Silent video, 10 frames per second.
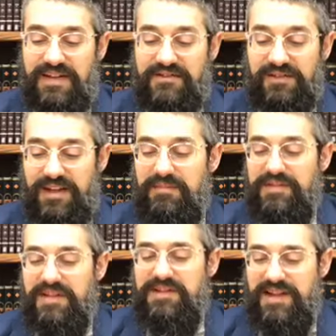So the Rebbe
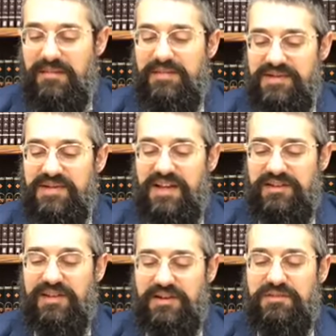says,
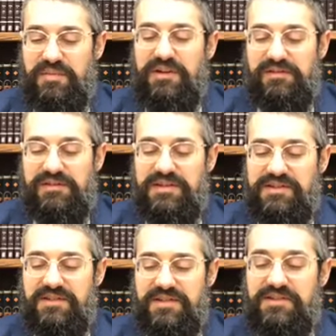Zed, derish bir.
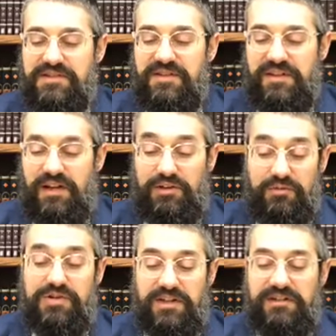This, this
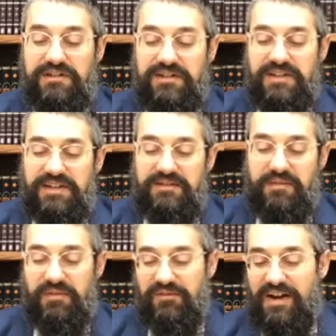allusion,
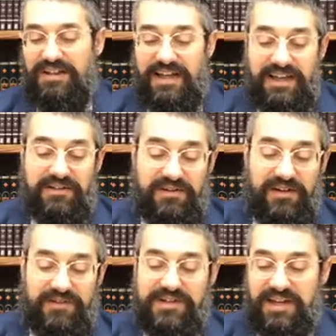where we find a hint
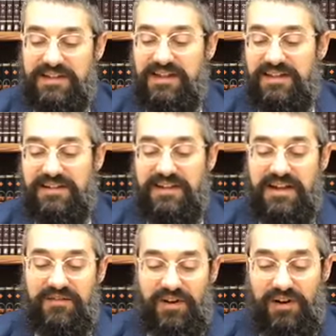of this idea,
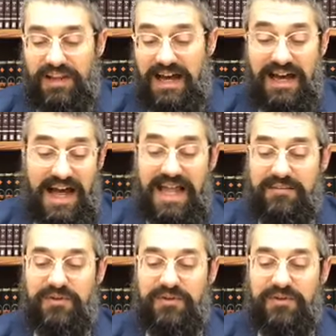requires